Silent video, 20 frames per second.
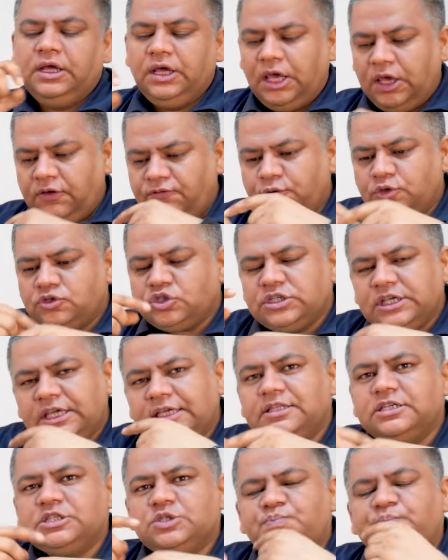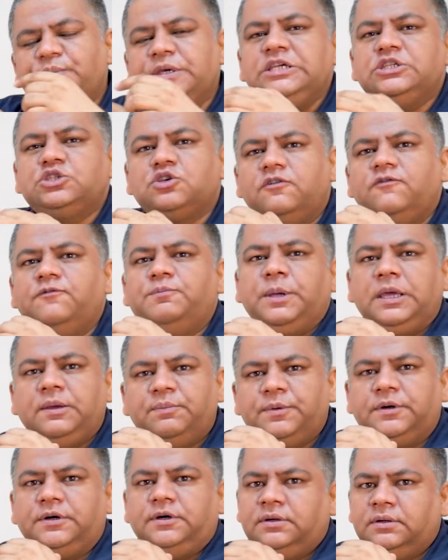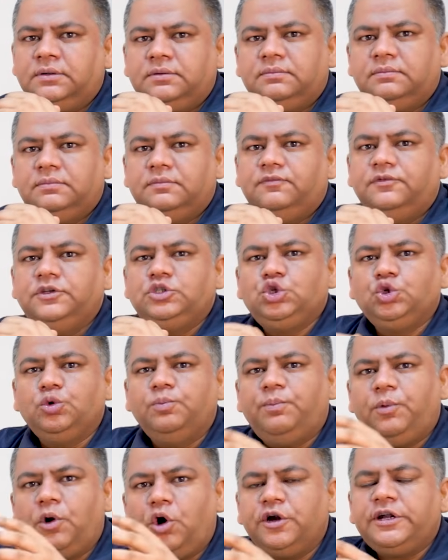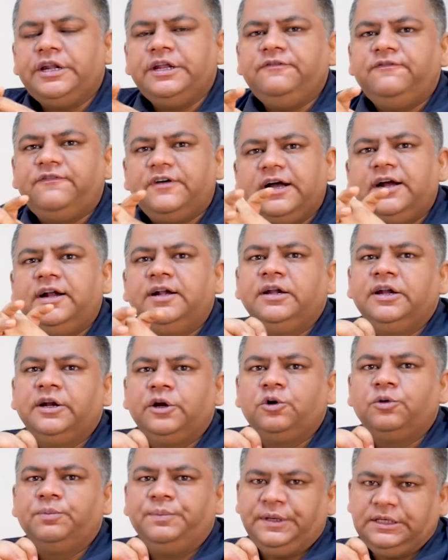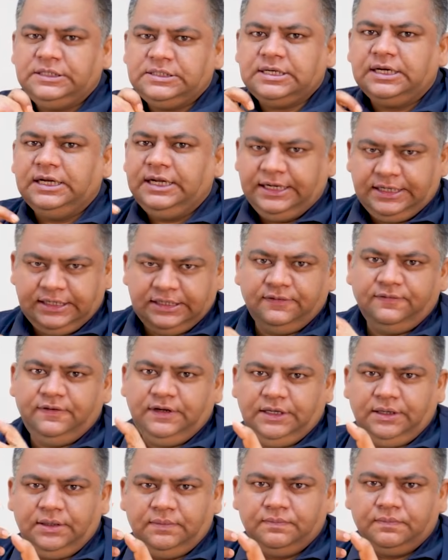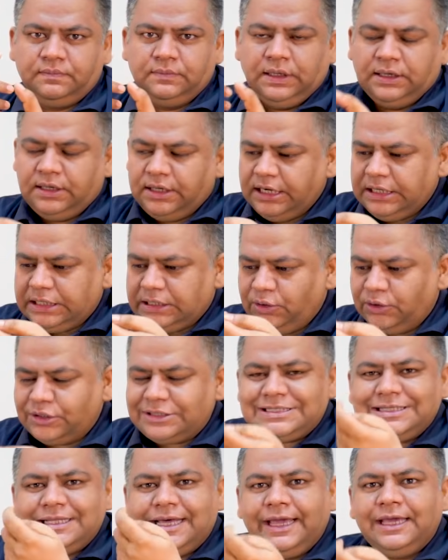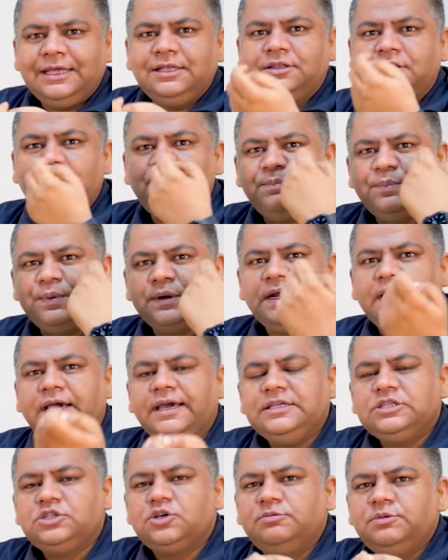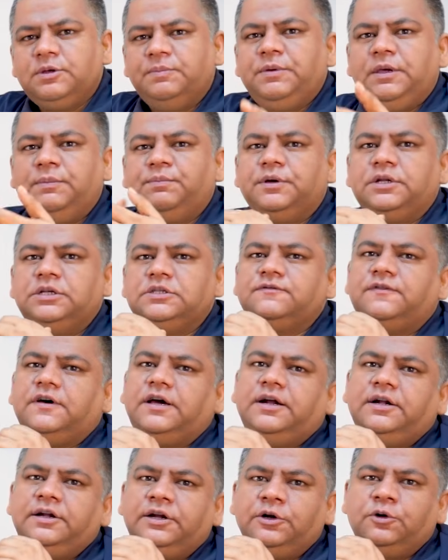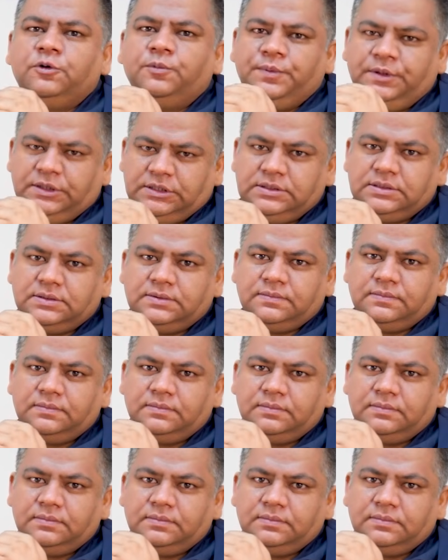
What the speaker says: If you see this piece of paper which you bought in 500 rupees collectively, it looks like the price of the paper is 500 rupees.